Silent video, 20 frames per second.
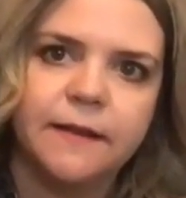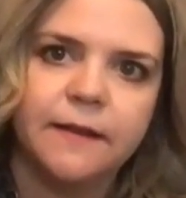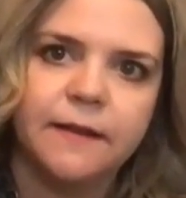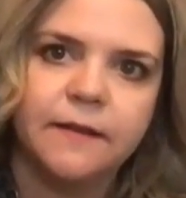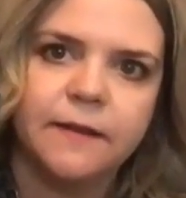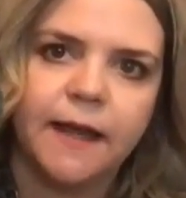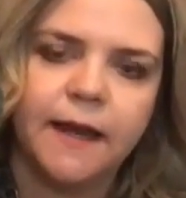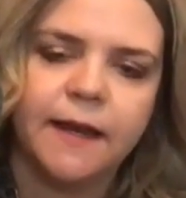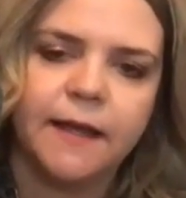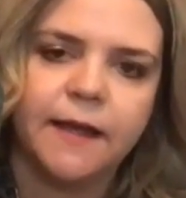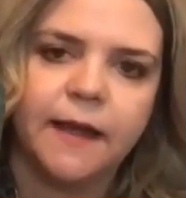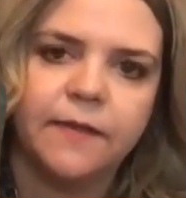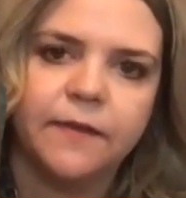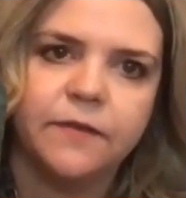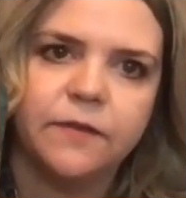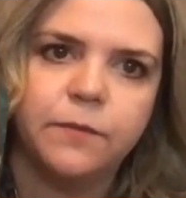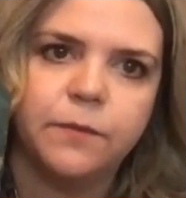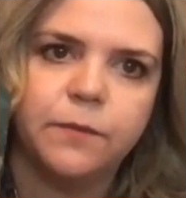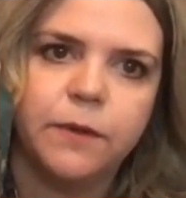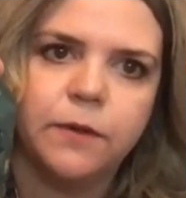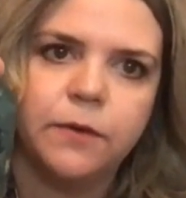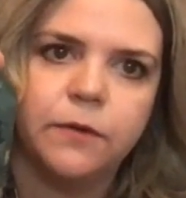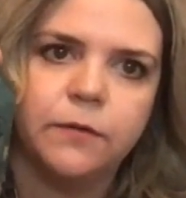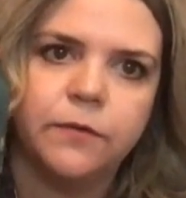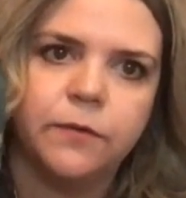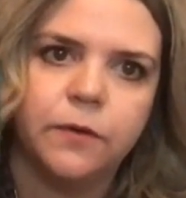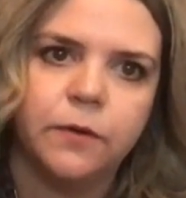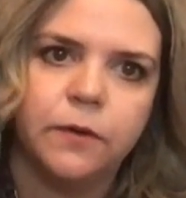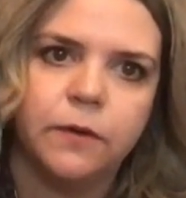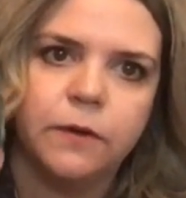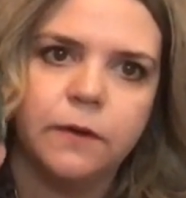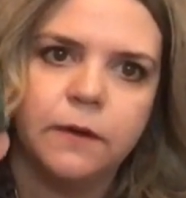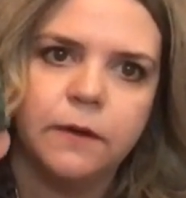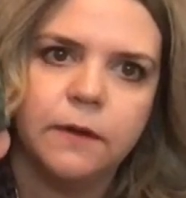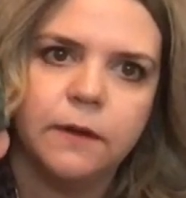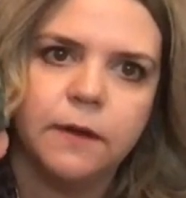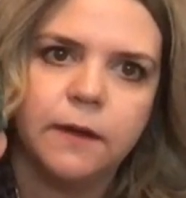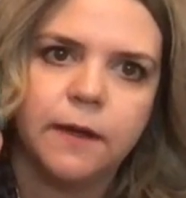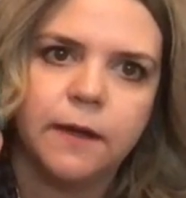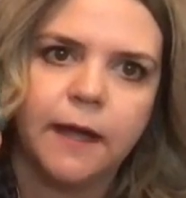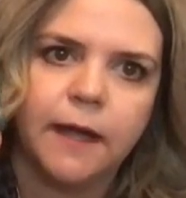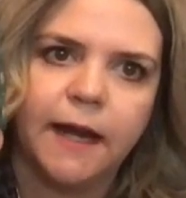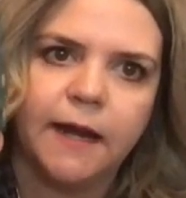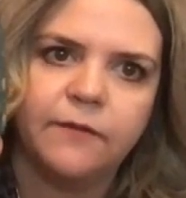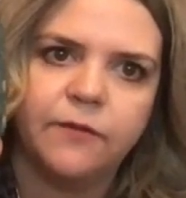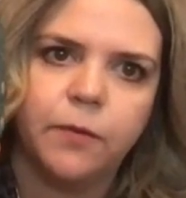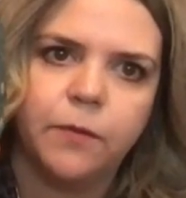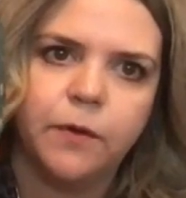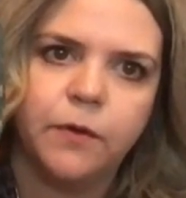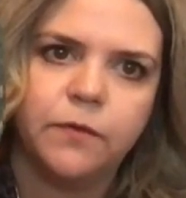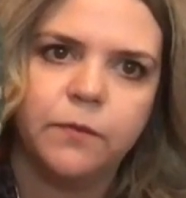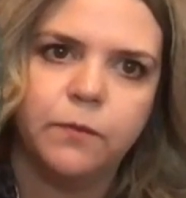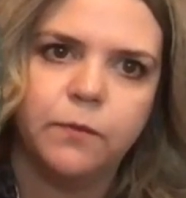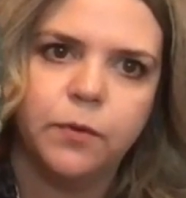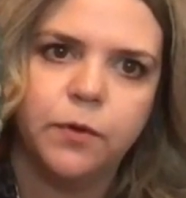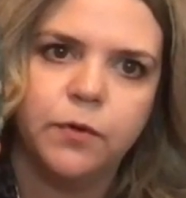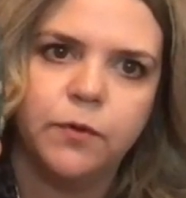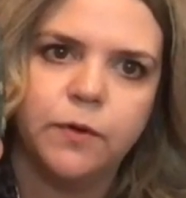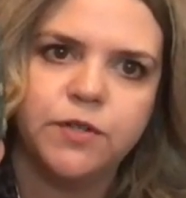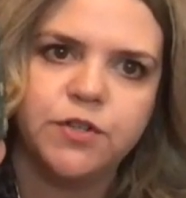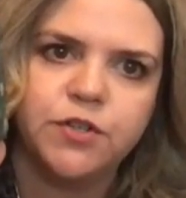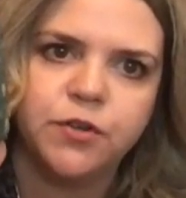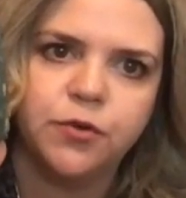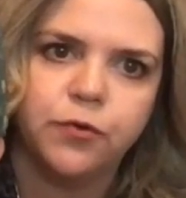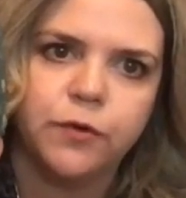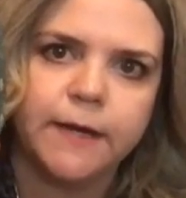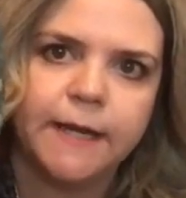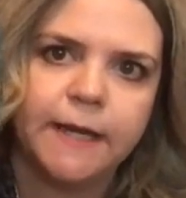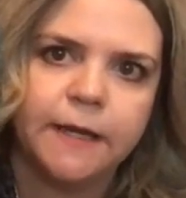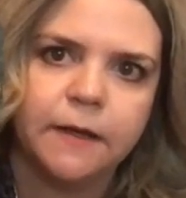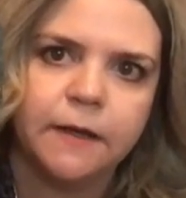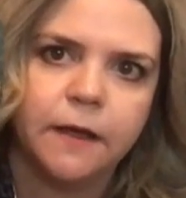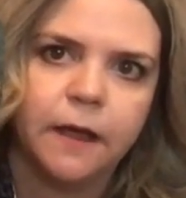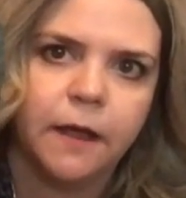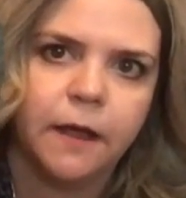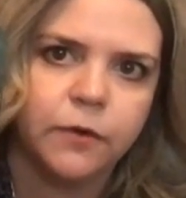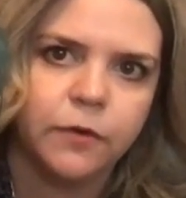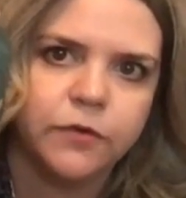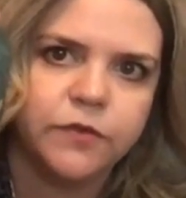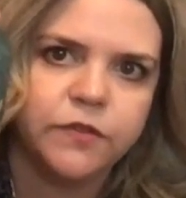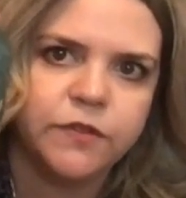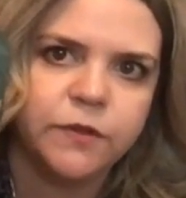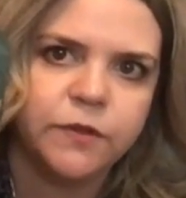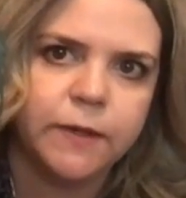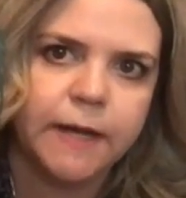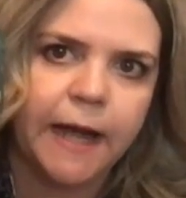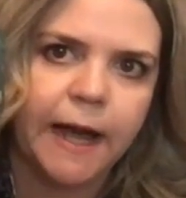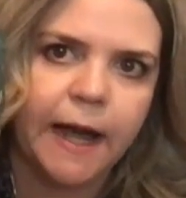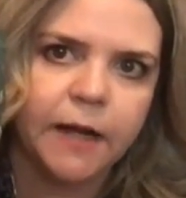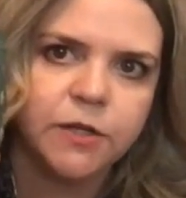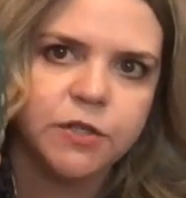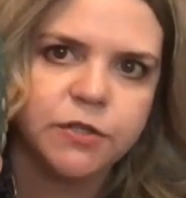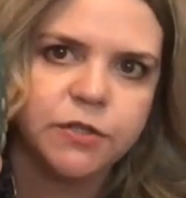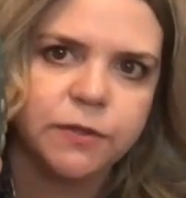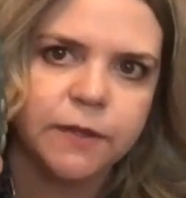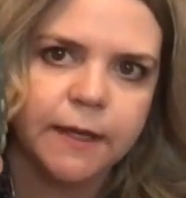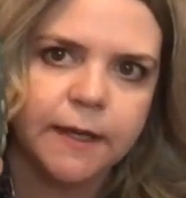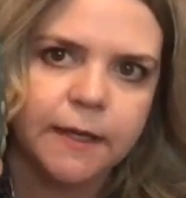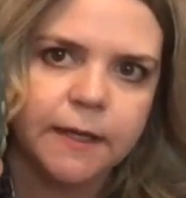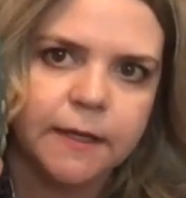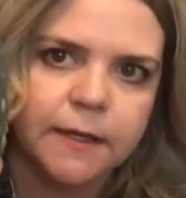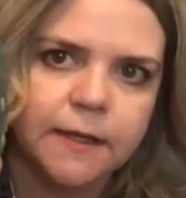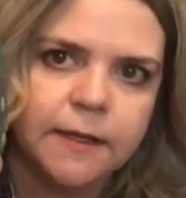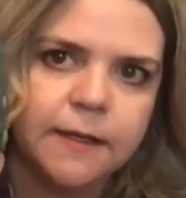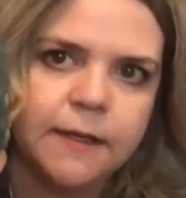It's kind of got this beautiful, kind of almost bluish green color to it, actually.